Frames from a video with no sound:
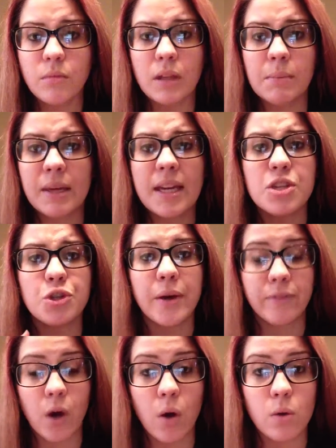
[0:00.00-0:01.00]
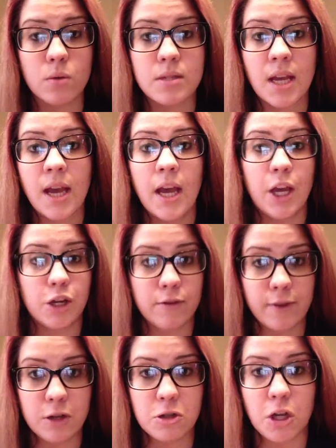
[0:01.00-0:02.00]
Because you have goals in your
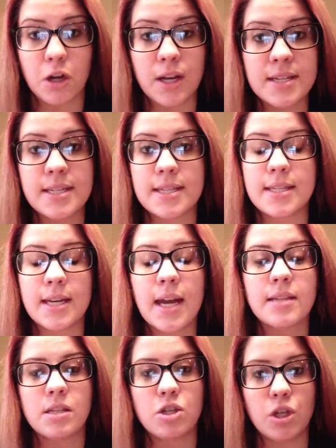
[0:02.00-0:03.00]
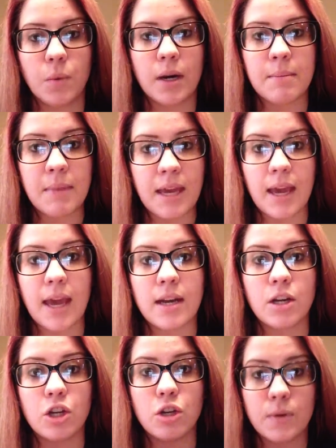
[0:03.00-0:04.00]
first 30 and 60 days that you want to meet,
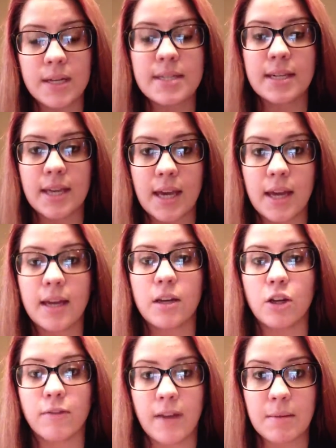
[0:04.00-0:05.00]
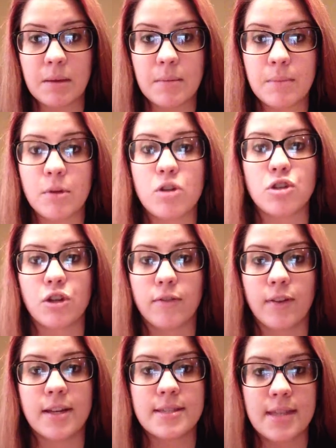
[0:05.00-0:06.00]
and you need to get your family members and your
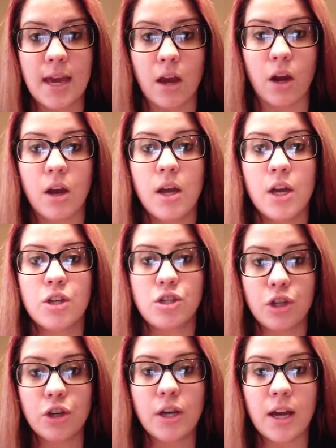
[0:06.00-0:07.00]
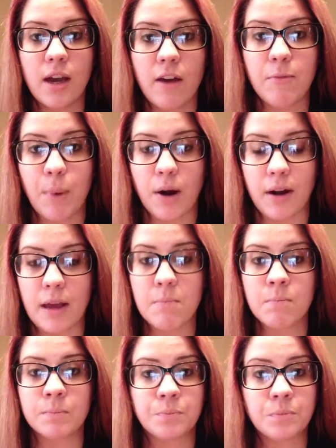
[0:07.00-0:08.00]
friends there to your kickoff
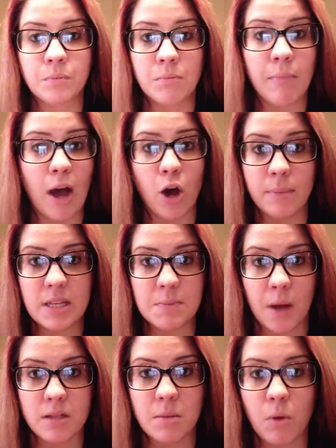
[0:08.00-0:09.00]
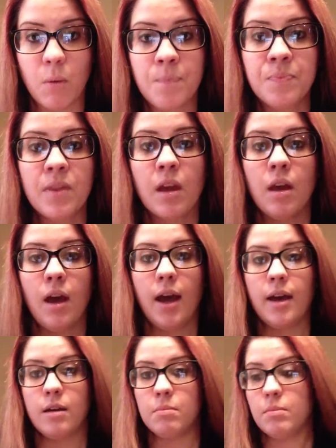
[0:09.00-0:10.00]
party by all means possible.
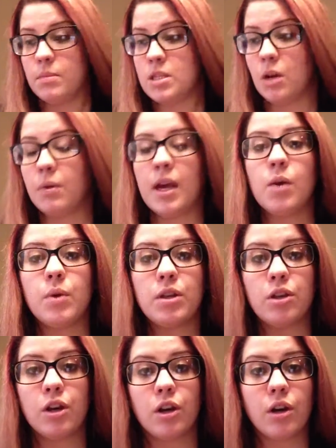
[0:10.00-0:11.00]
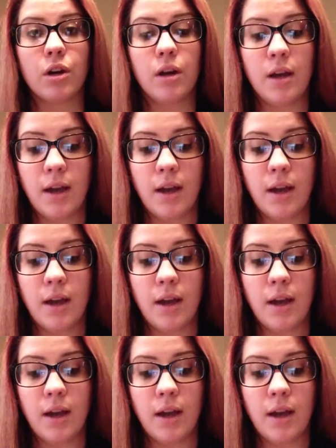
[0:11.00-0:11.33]
So get with your